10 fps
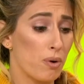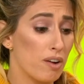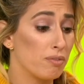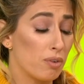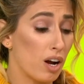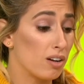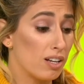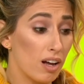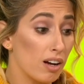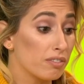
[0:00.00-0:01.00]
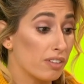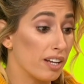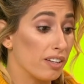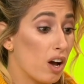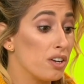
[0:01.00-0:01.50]
who I love
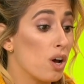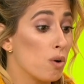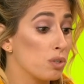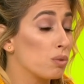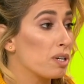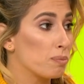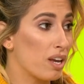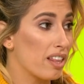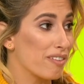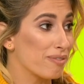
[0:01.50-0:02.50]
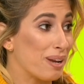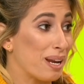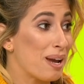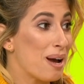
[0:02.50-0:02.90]
and that I know would always be there for me.